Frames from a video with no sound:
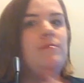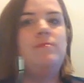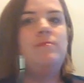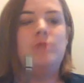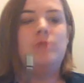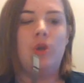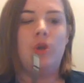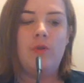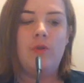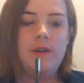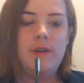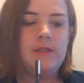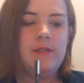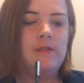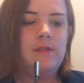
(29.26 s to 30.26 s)

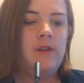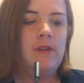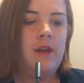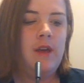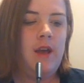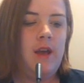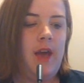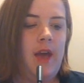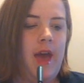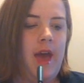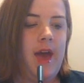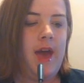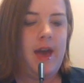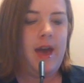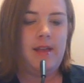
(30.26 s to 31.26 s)
turquoise,
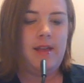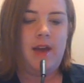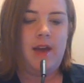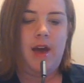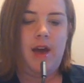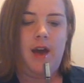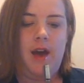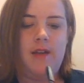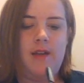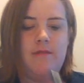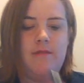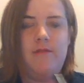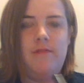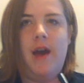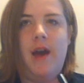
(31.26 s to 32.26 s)
and
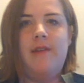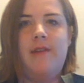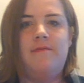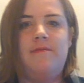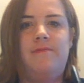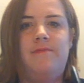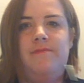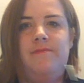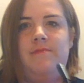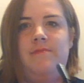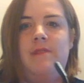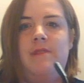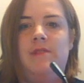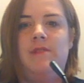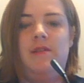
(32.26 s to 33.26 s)
I've
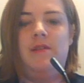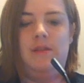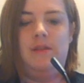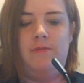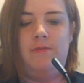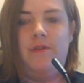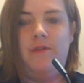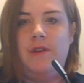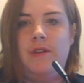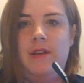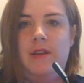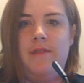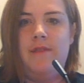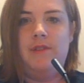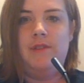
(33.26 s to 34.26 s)
never done this before, and he
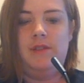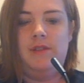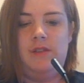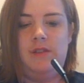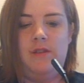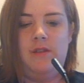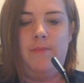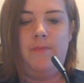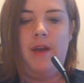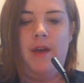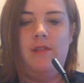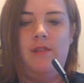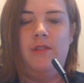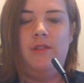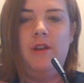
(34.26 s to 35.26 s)
never did this either, but
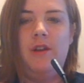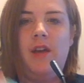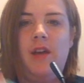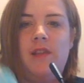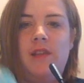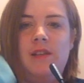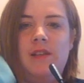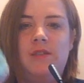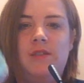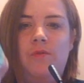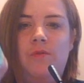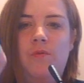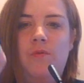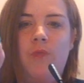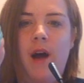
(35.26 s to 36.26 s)
look at these
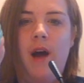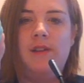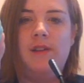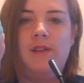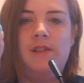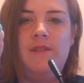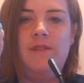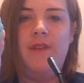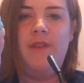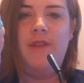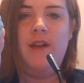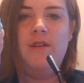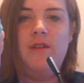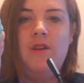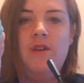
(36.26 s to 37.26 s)
cool rocks that he
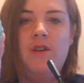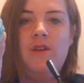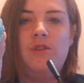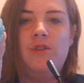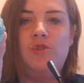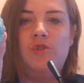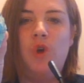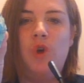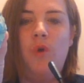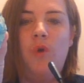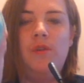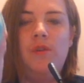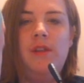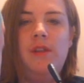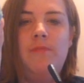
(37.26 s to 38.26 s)
found. They're
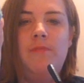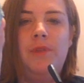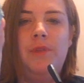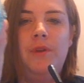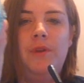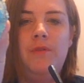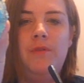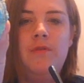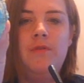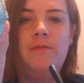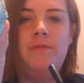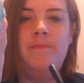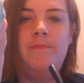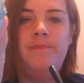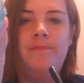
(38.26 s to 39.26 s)
totally blue.
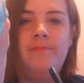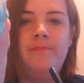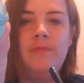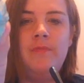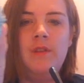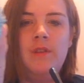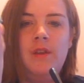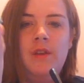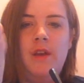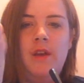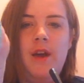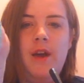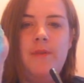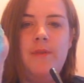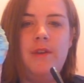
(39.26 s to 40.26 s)

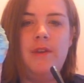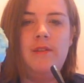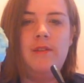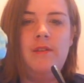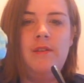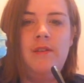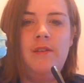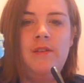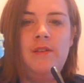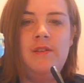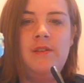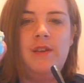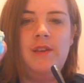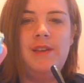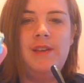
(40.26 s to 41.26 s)
I mean,
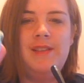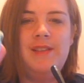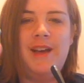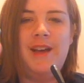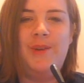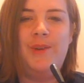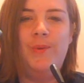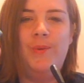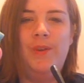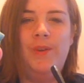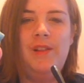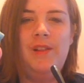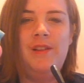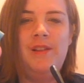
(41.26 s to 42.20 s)
isn't that cool?